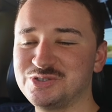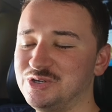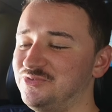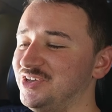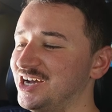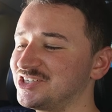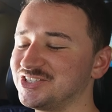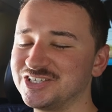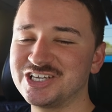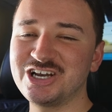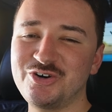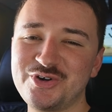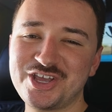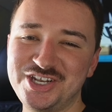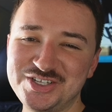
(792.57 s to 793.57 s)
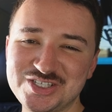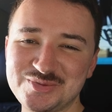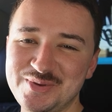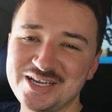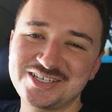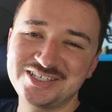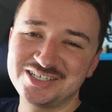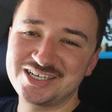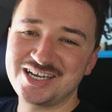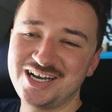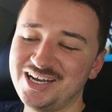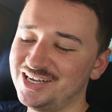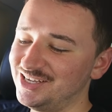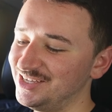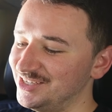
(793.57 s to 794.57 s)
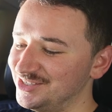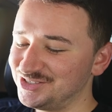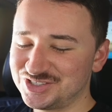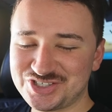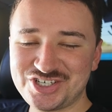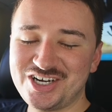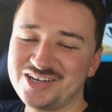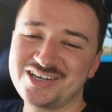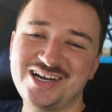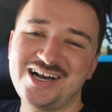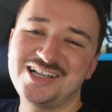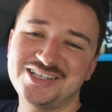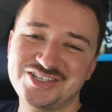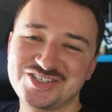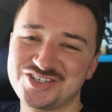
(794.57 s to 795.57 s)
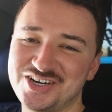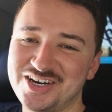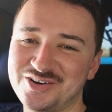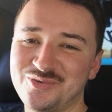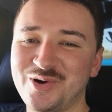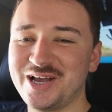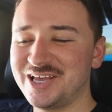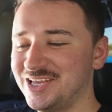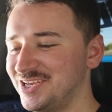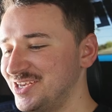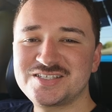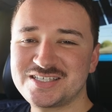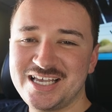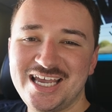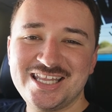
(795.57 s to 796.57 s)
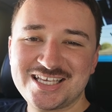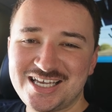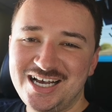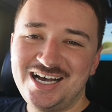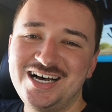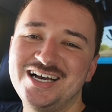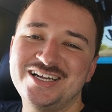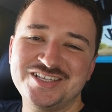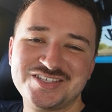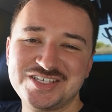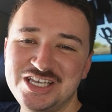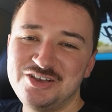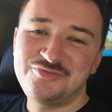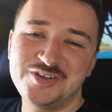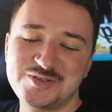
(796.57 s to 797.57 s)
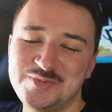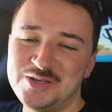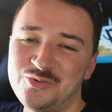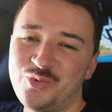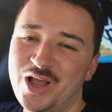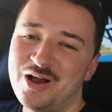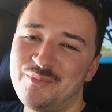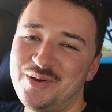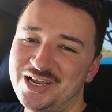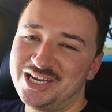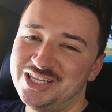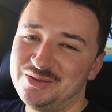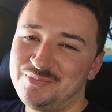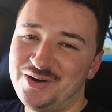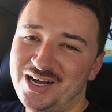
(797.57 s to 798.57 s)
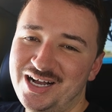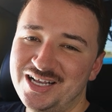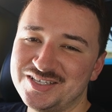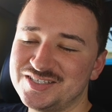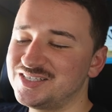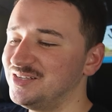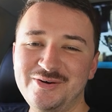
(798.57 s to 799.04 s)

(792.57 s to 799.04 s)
So if you're actually going and inspecting a car, just chuck Carly straight away, scan the car and see if it's been wound back in the past.